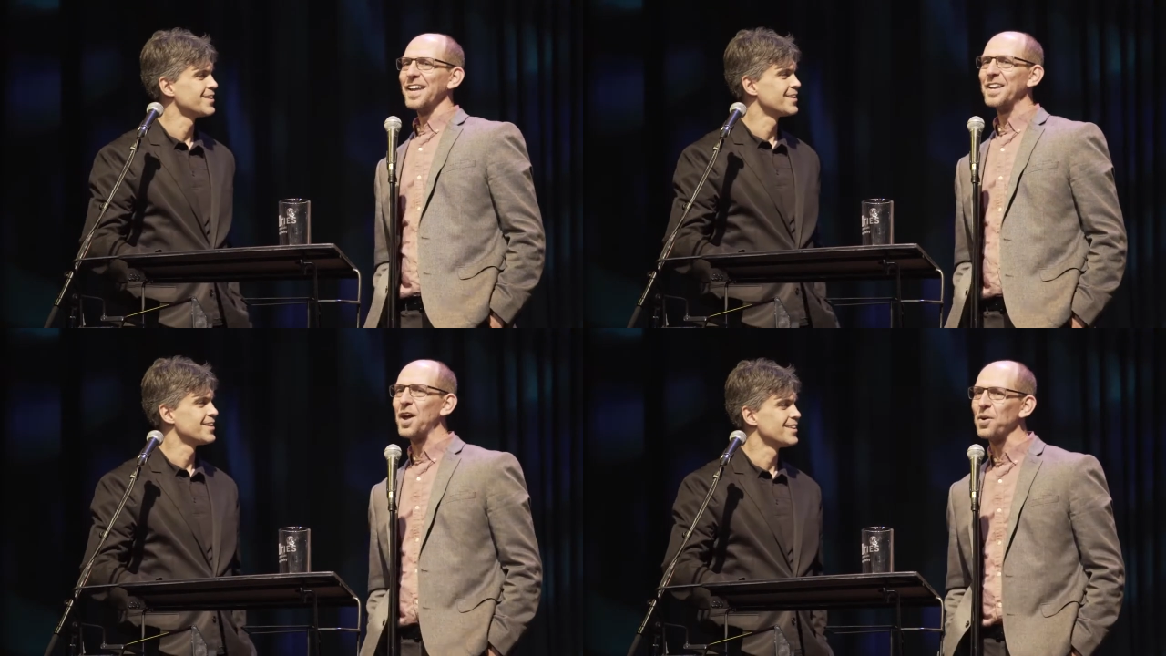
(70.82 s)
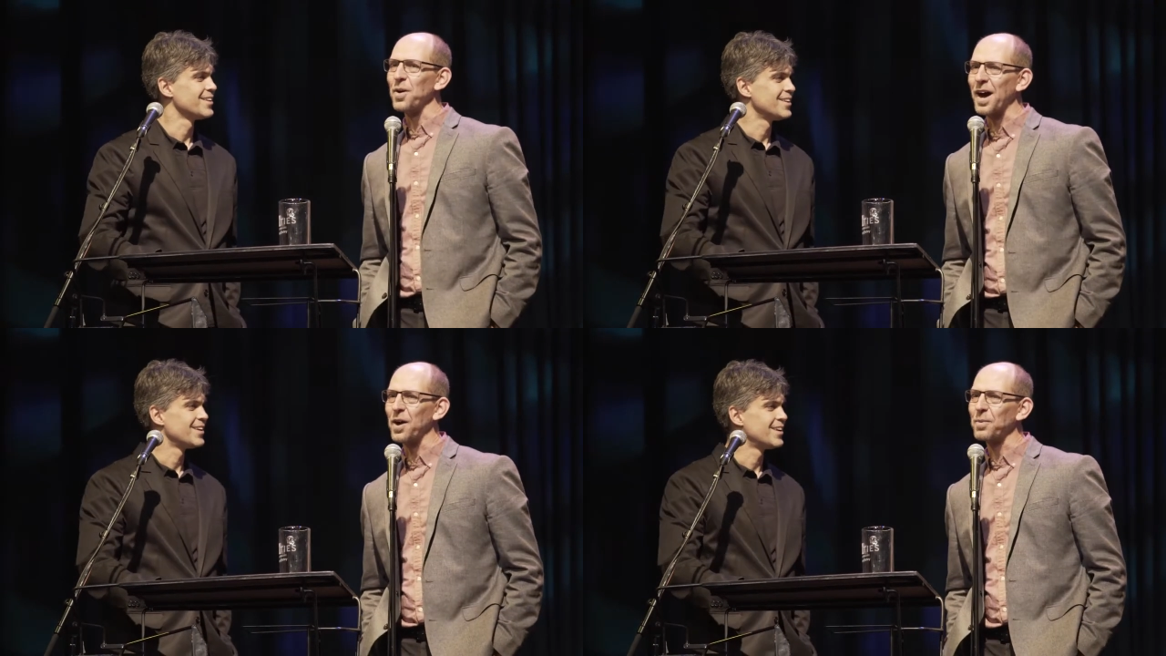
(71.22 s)
Speaker 1: You know,
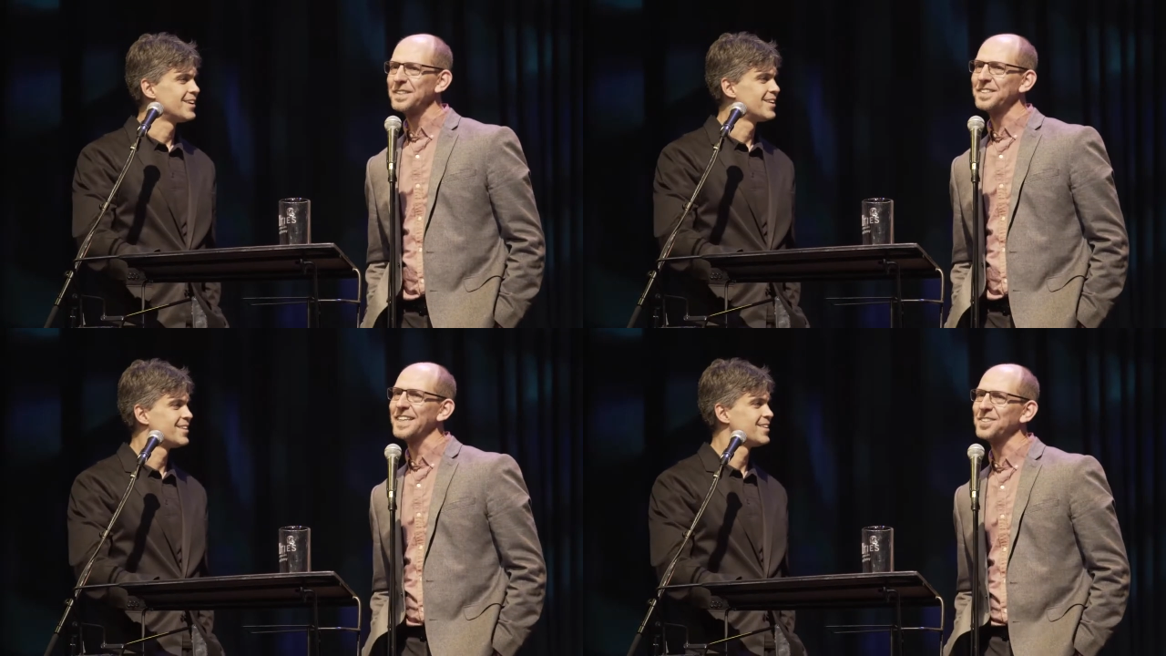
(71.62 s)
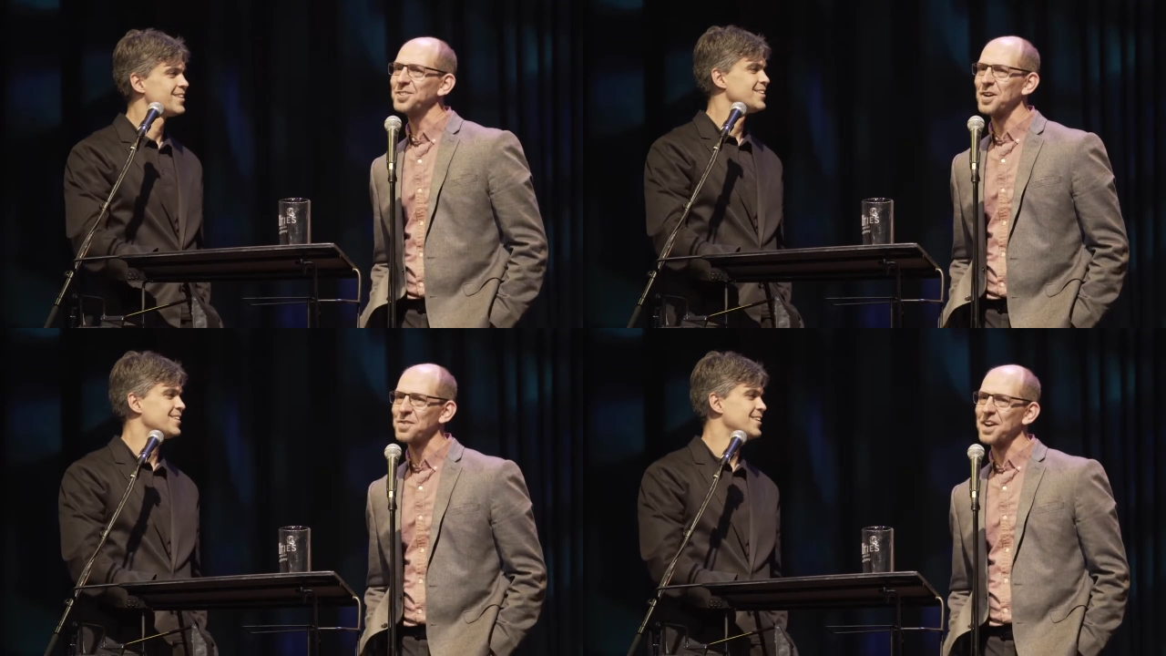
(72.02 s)
uh, we teach
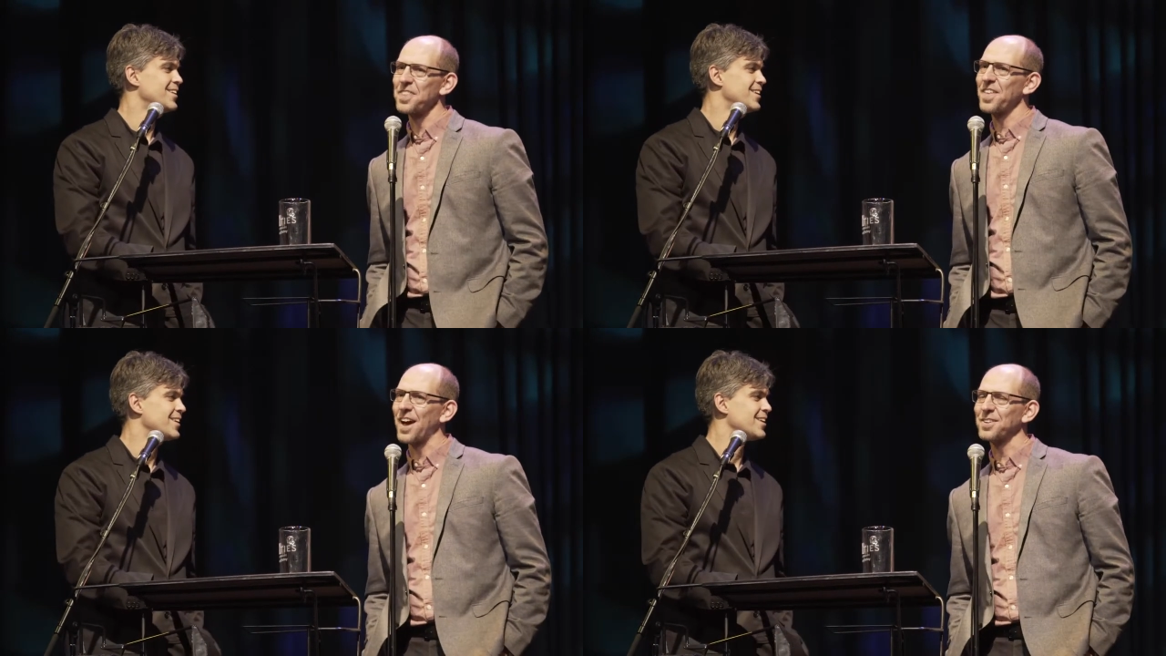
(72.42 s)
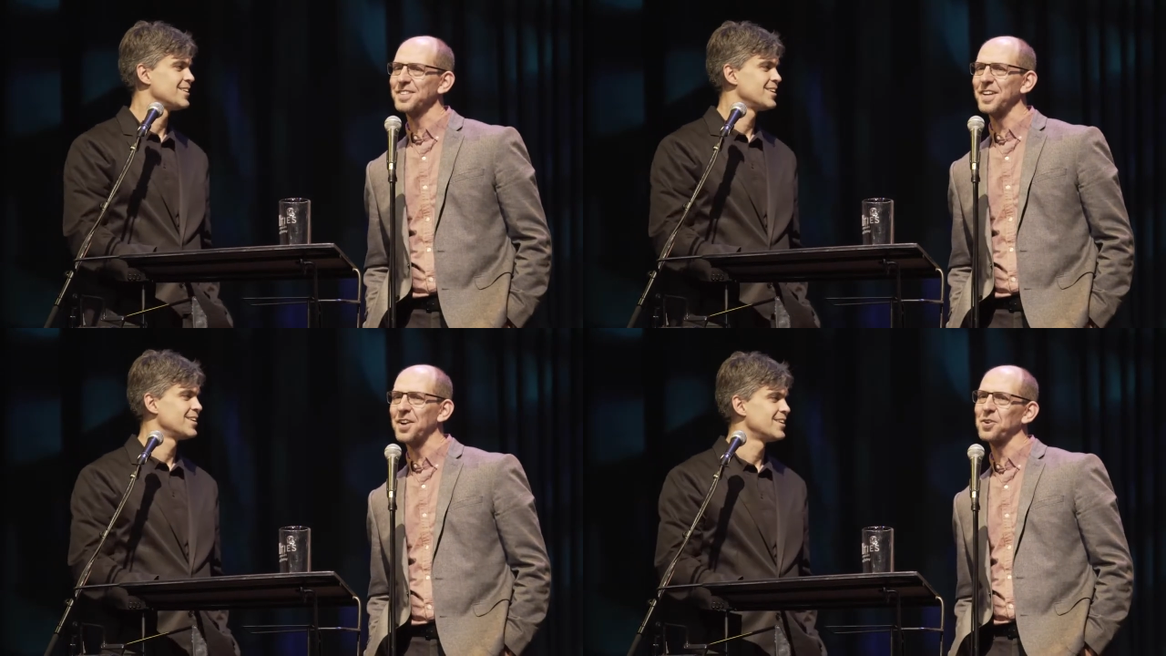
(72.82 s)
over a
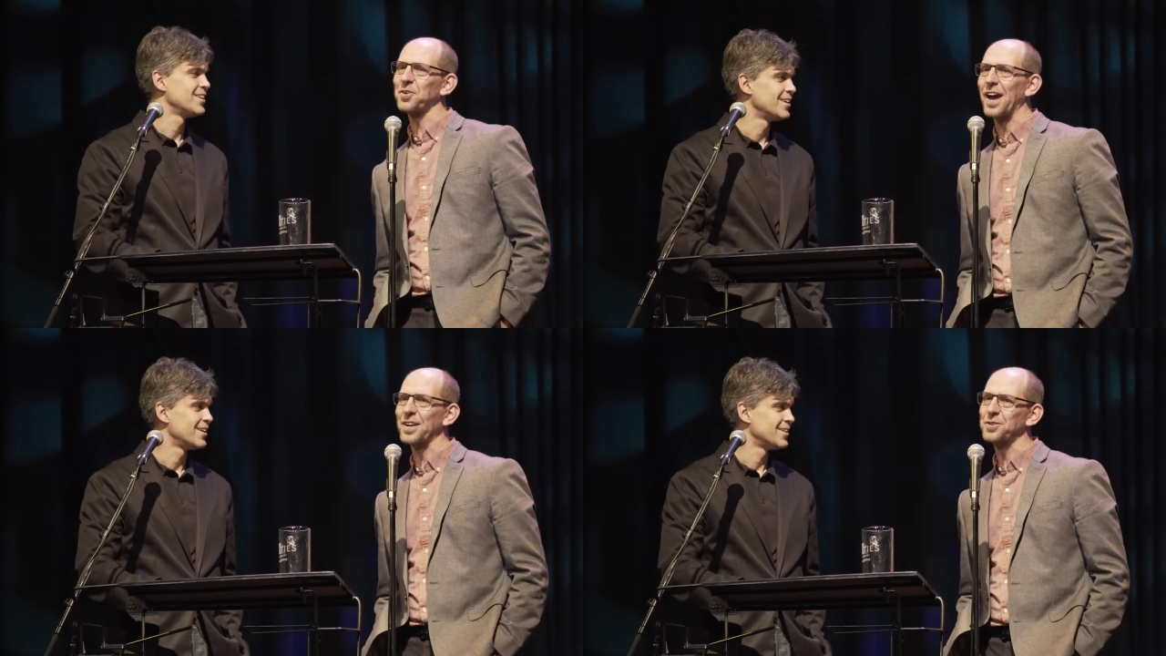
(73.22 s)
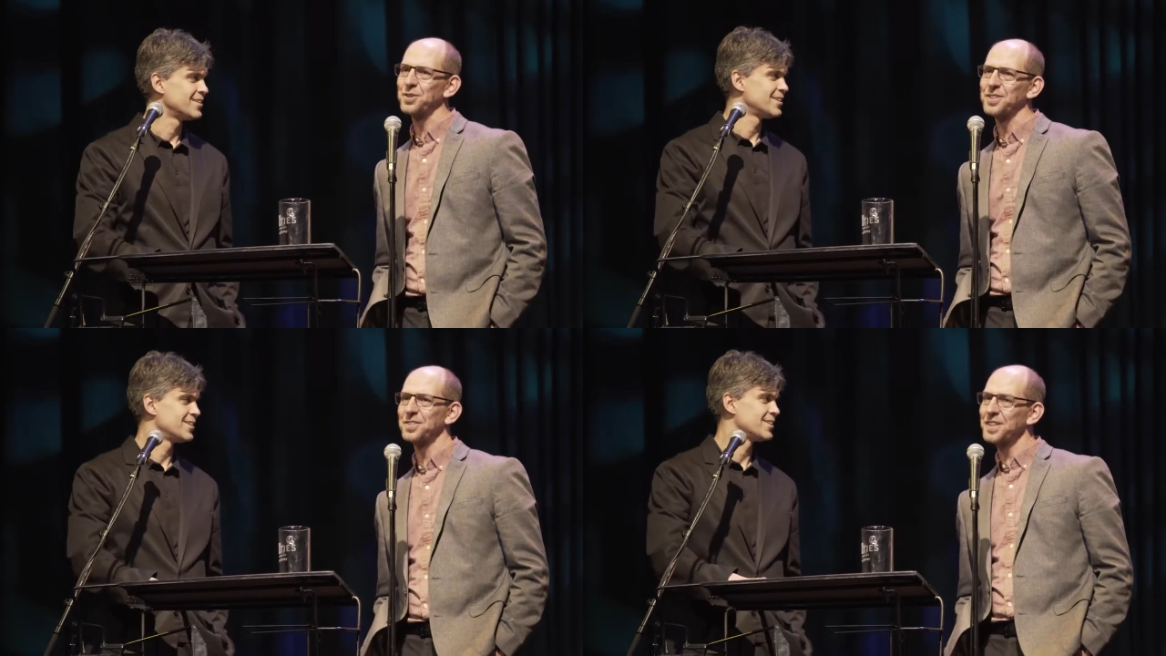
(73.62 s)
thousand
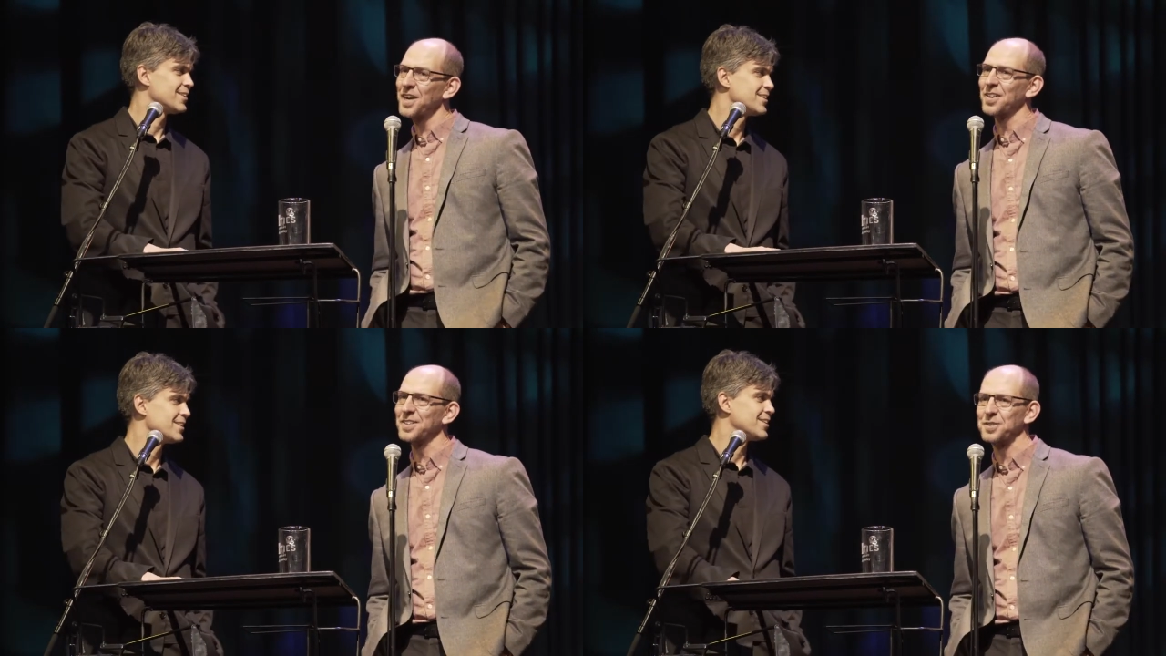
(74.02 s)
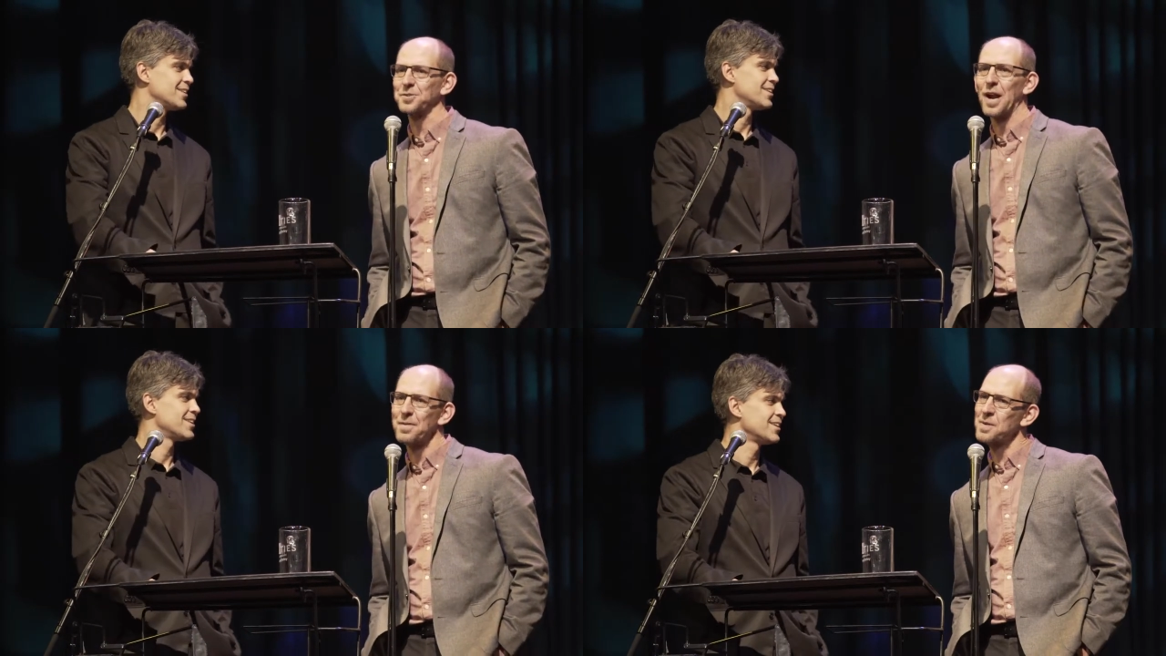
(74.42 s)
undergraduates a year in the
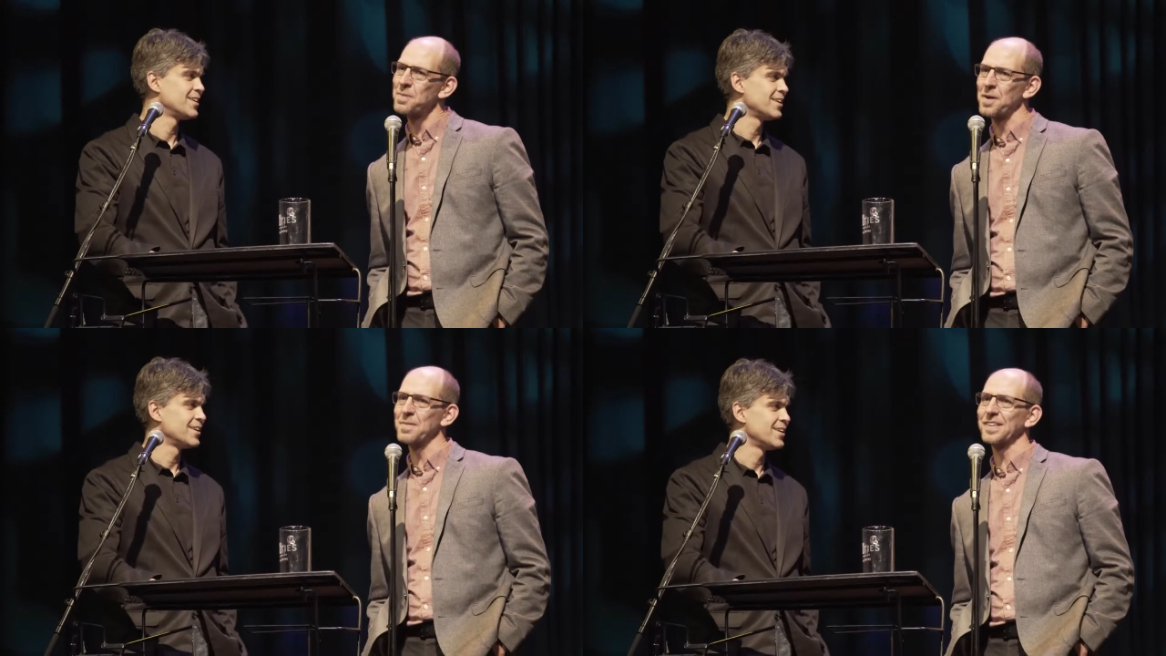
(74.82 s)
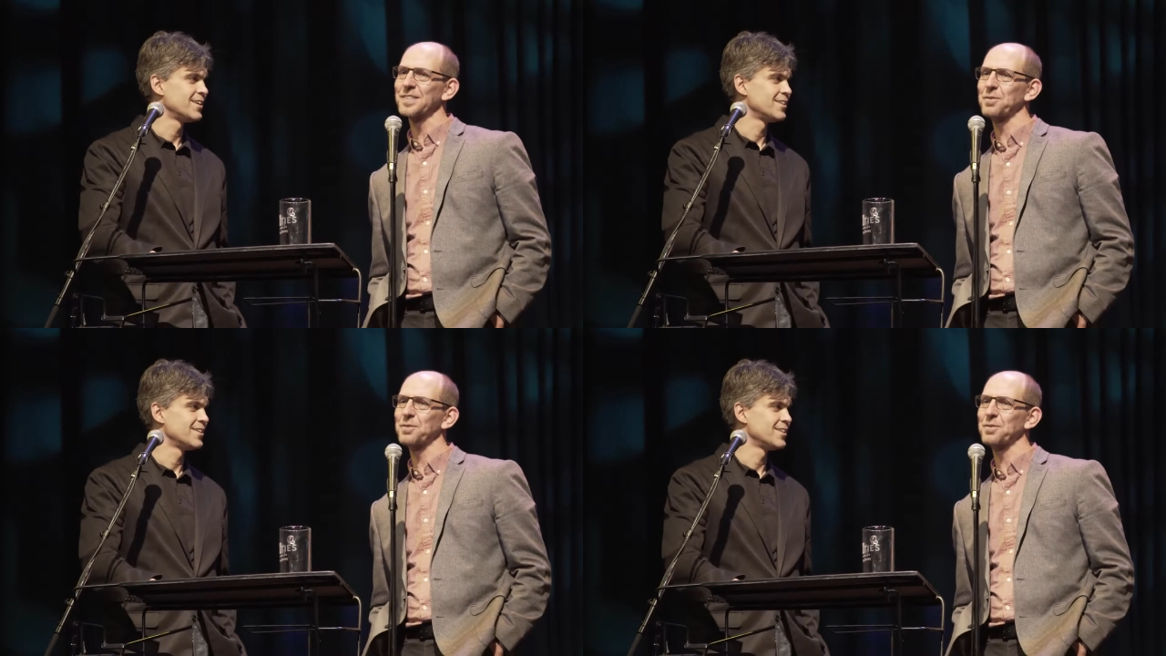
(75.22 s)
astronomy department,